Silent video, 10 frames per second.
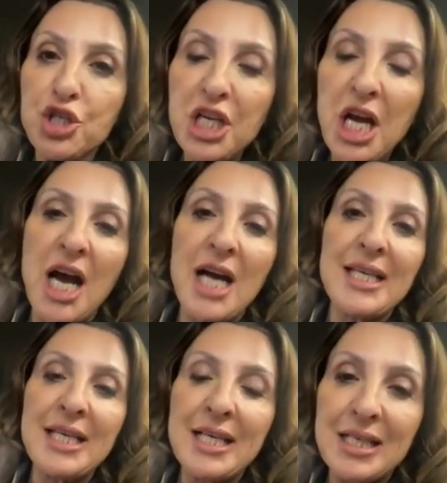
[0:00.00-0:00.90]

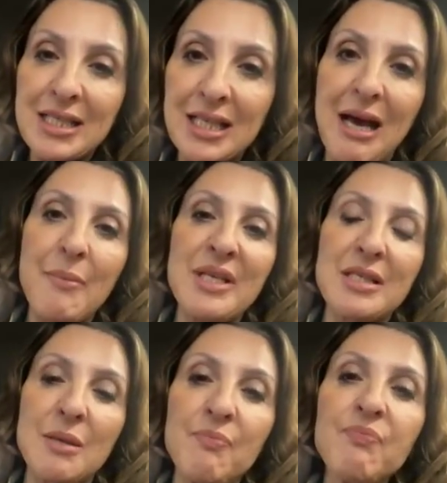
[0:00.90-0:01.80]
jihadi
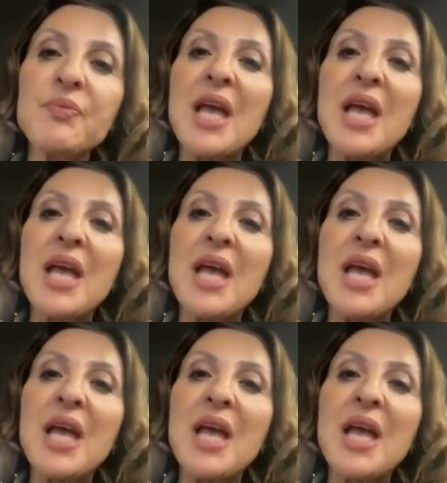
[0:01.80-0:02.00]
Islamism